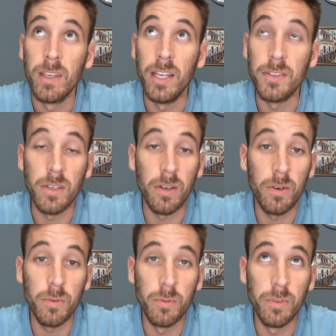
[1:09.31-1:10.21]
And
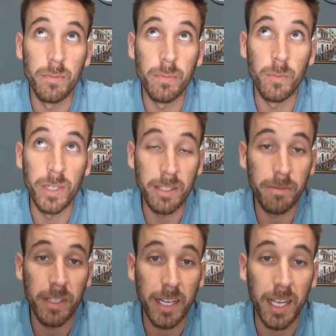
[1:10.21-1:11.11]
so, really
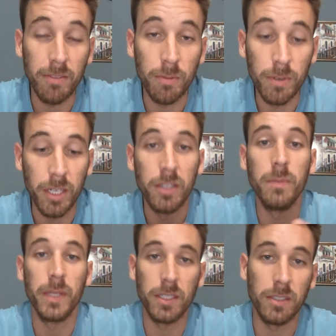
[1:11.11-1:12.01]
feel like I have a
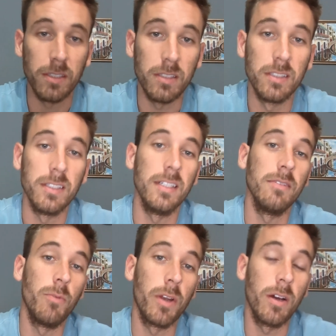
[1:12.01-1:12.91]
good picture
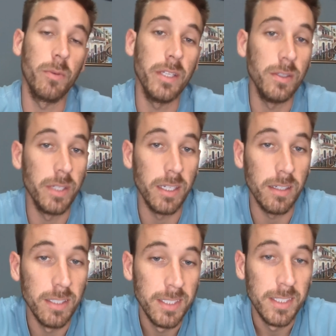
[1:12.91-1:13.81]
of what all we do
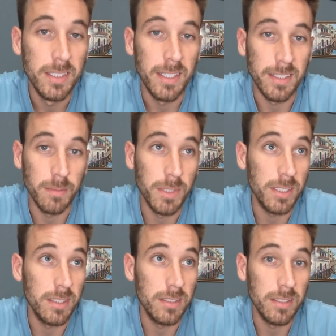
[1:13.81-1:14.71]
here as a
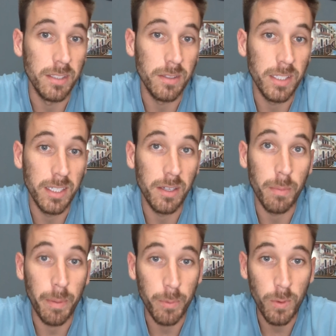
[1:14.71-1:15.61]
mission, getting to go
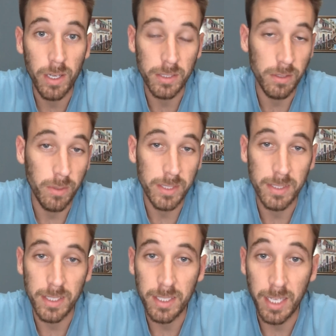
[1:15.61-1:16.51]
to Papua,
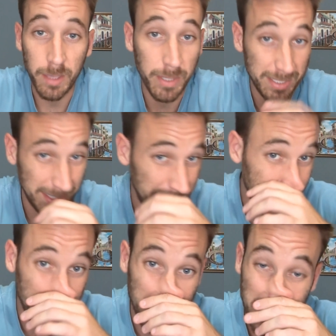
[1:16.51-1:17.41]
Sulawesi, Kalimantan
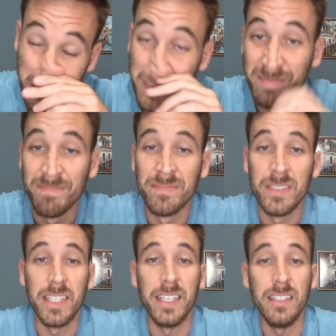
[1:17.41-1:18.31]
here,
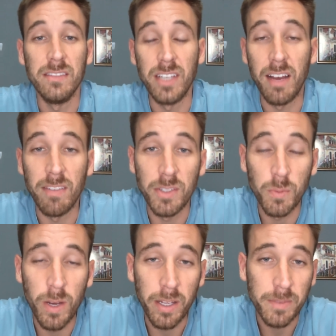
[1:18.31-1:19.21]
and Java as
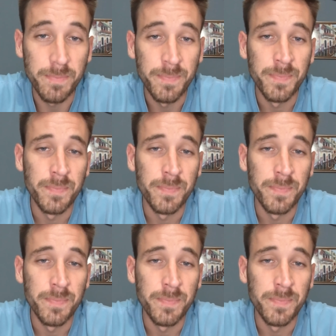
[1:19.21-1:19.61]
well.